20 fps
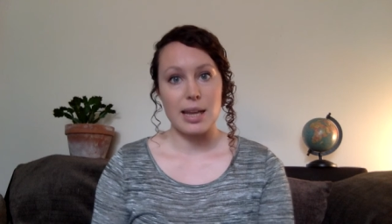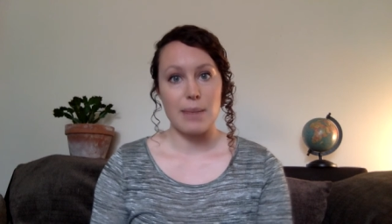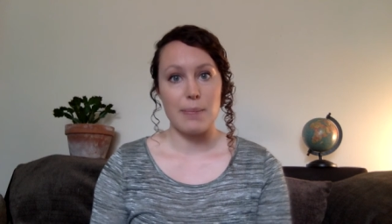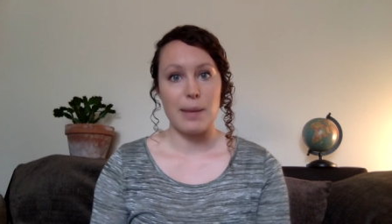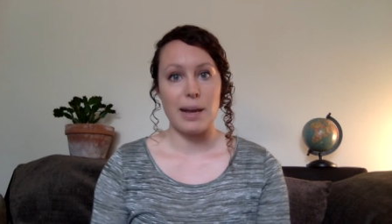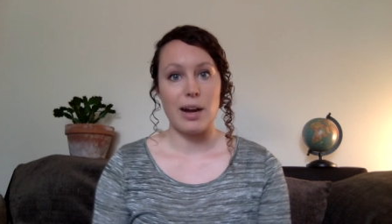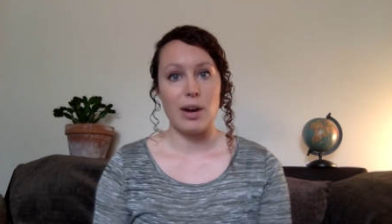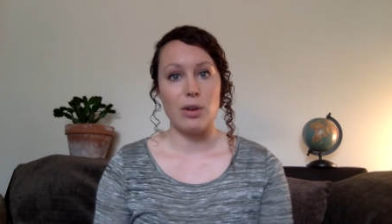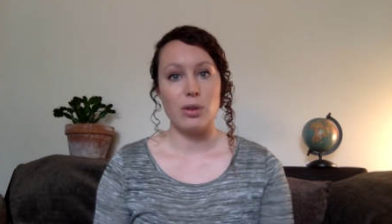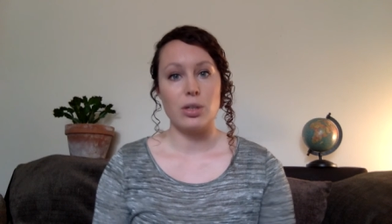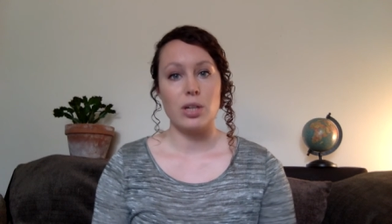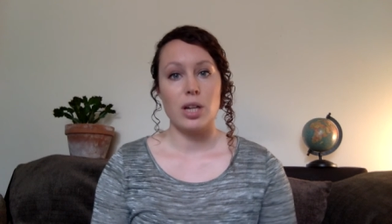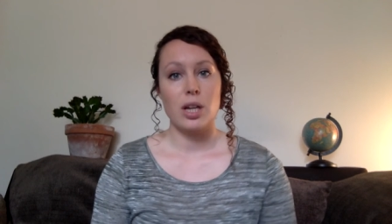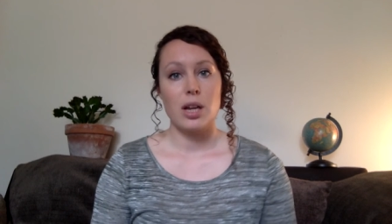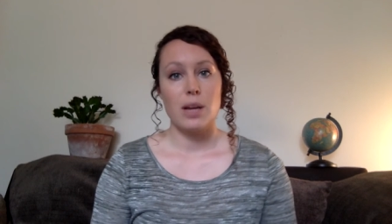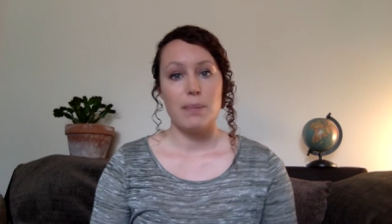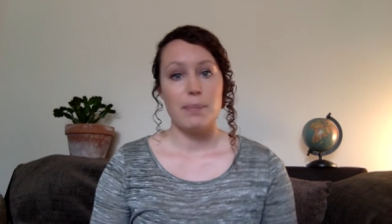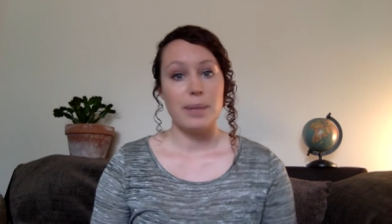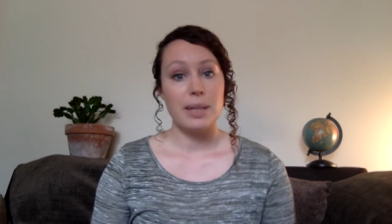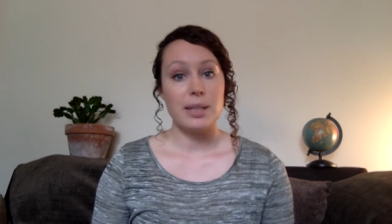about
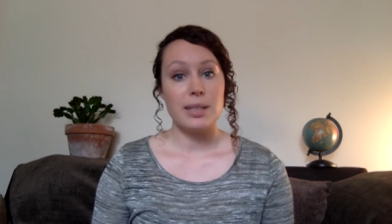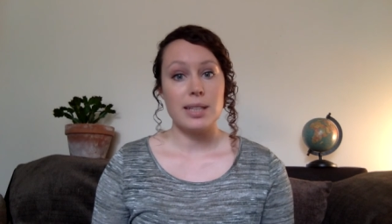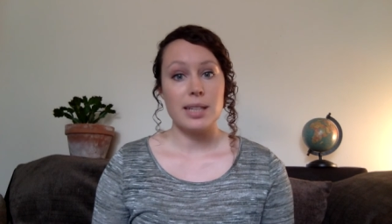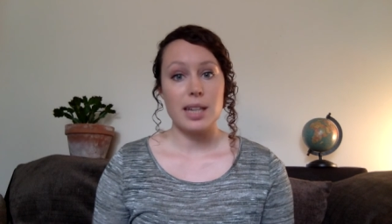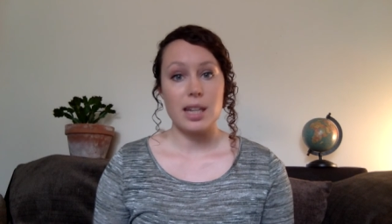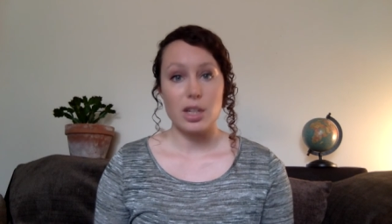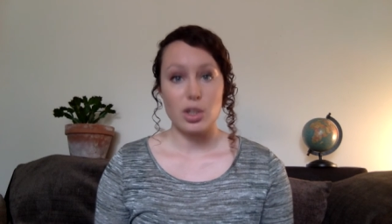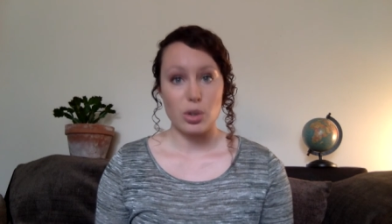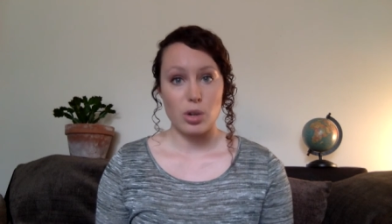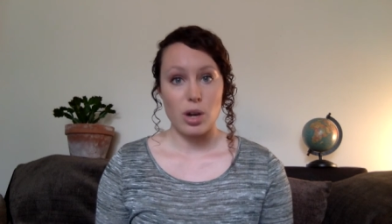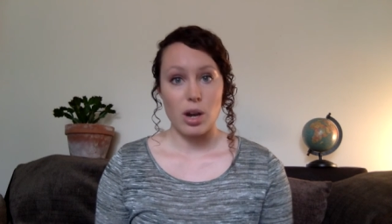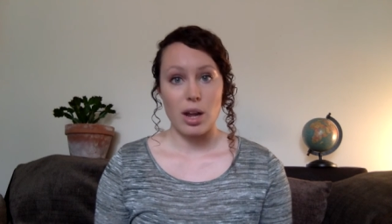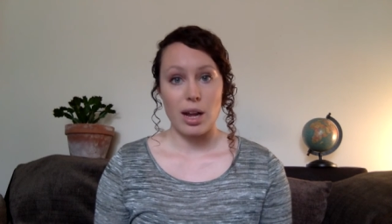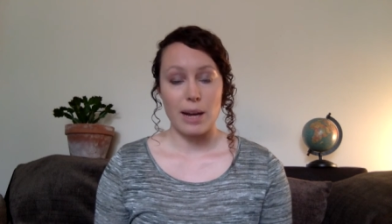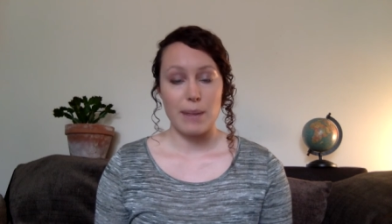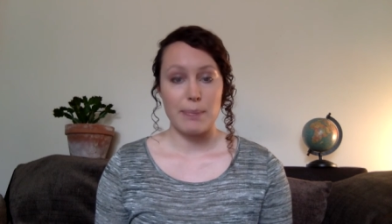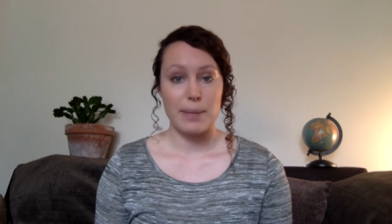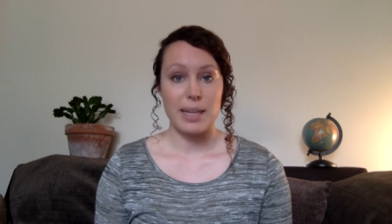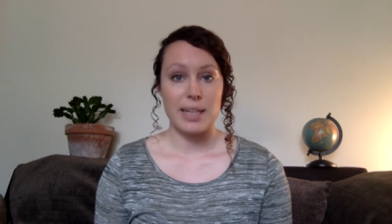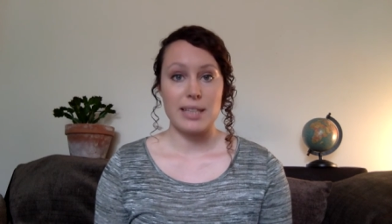building your
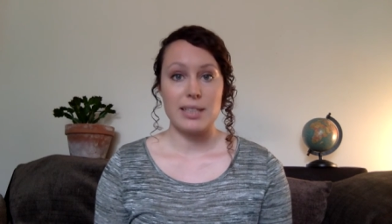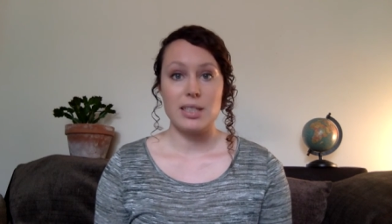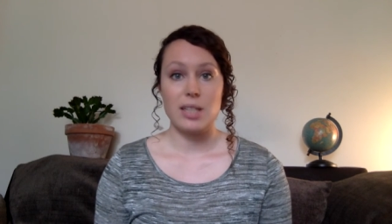client base,